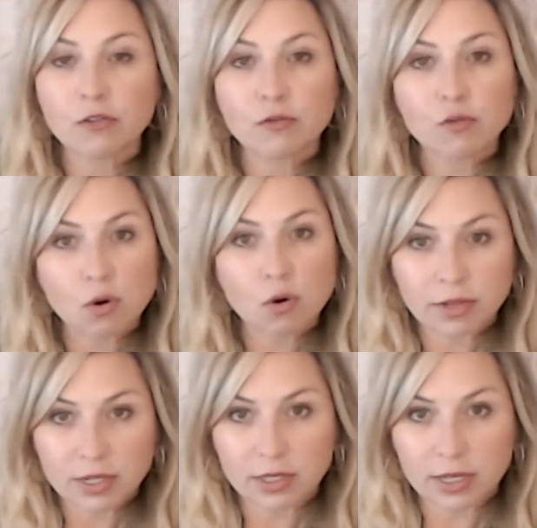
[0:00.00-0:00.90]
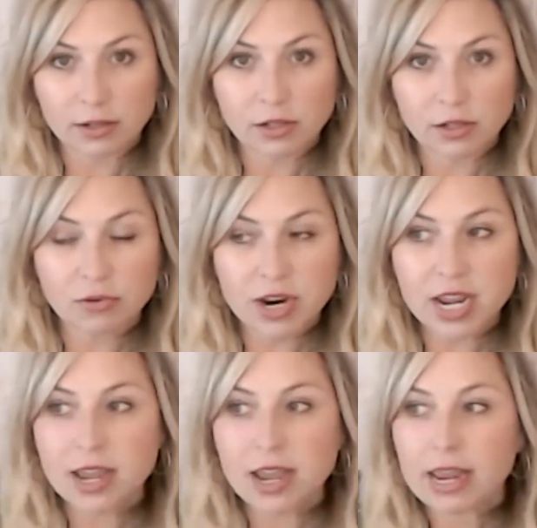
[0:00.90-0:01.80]
For this
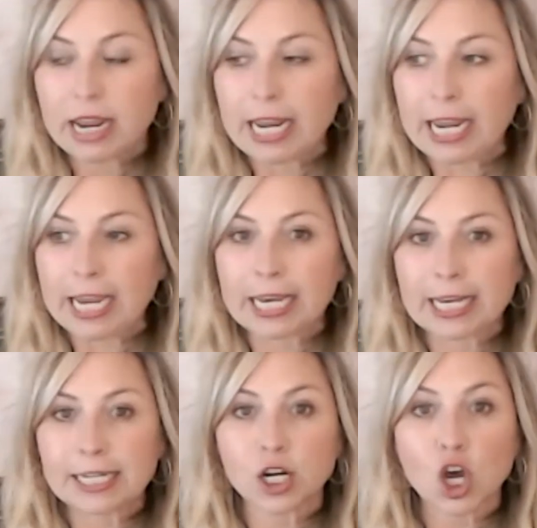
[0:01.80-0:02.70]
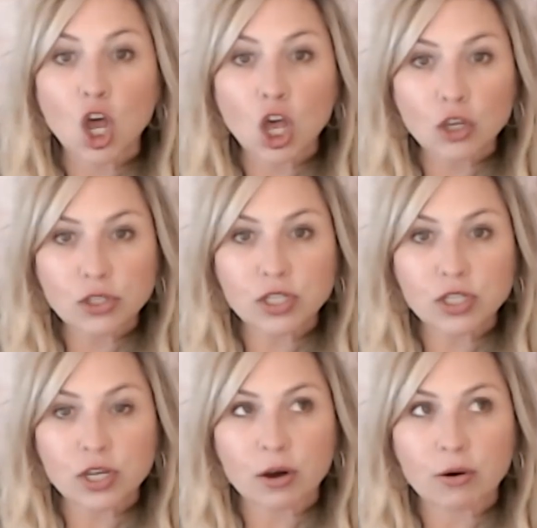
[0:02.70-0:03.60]
industry. And
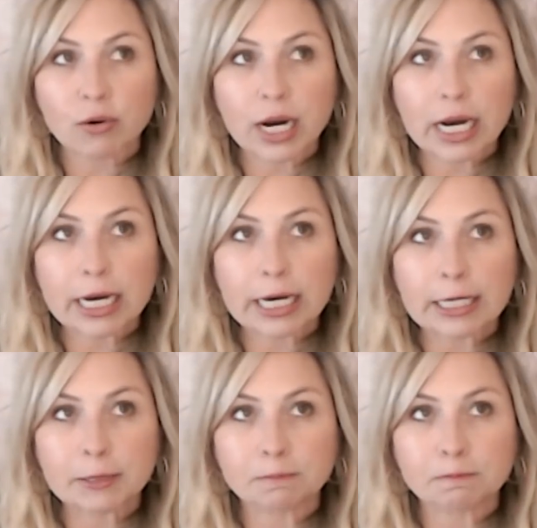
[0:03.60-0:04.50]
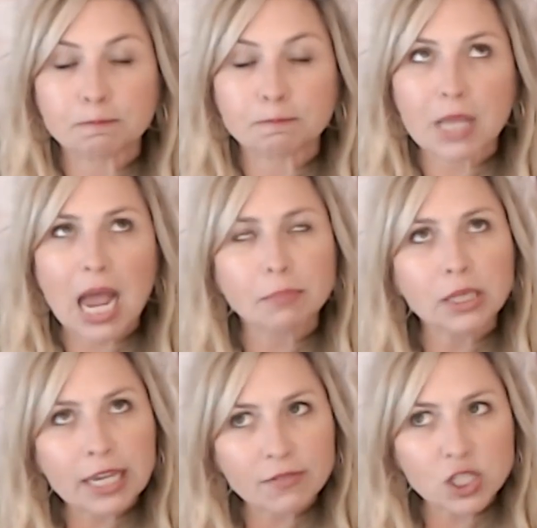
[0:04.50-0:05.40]
also, I
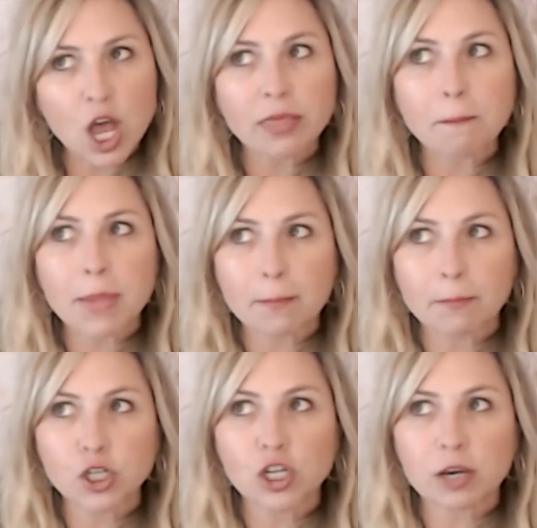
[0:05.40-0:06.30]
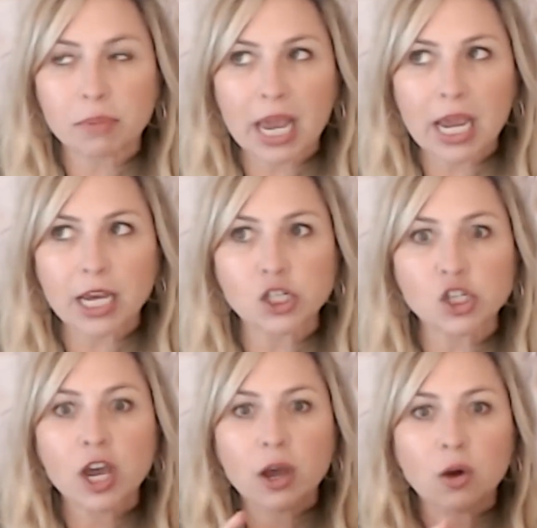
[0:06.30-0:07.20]
believe it's on the membership
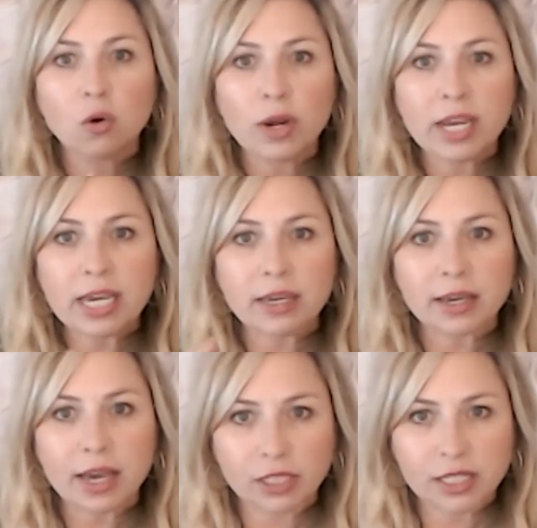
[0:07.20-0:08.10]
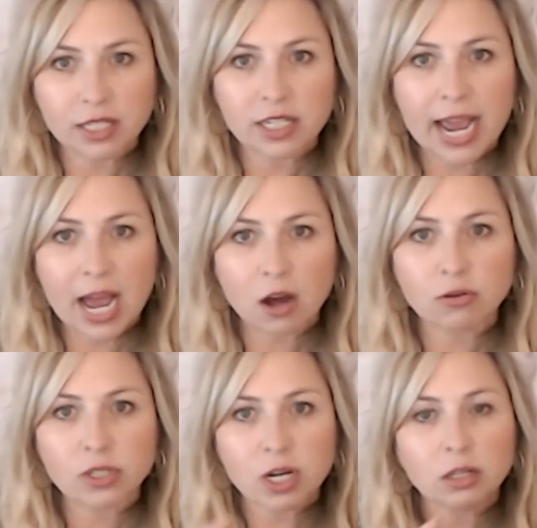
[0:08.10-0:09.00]
page. We have listed
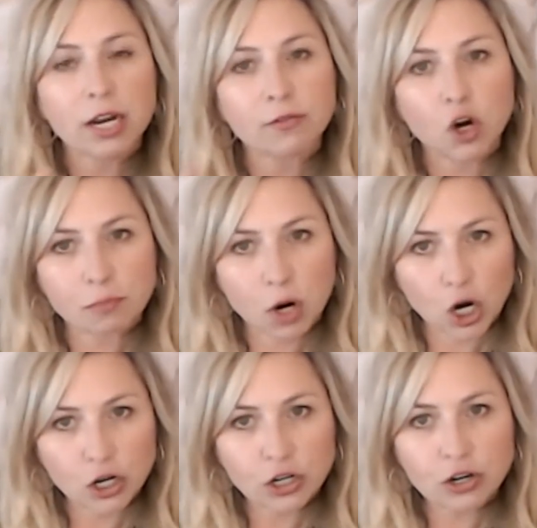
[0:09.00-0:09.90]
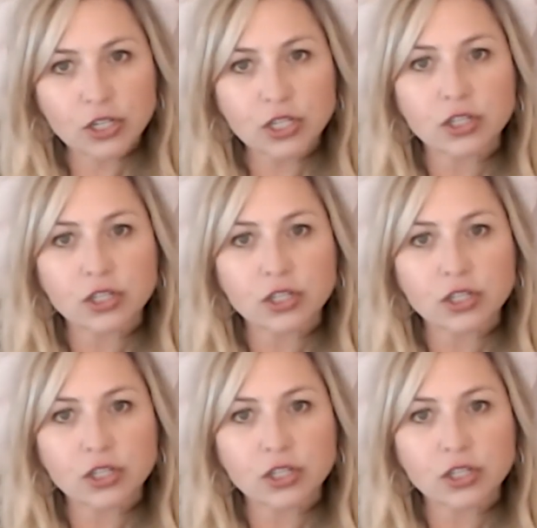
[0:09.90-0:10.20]
out a lot of our partners.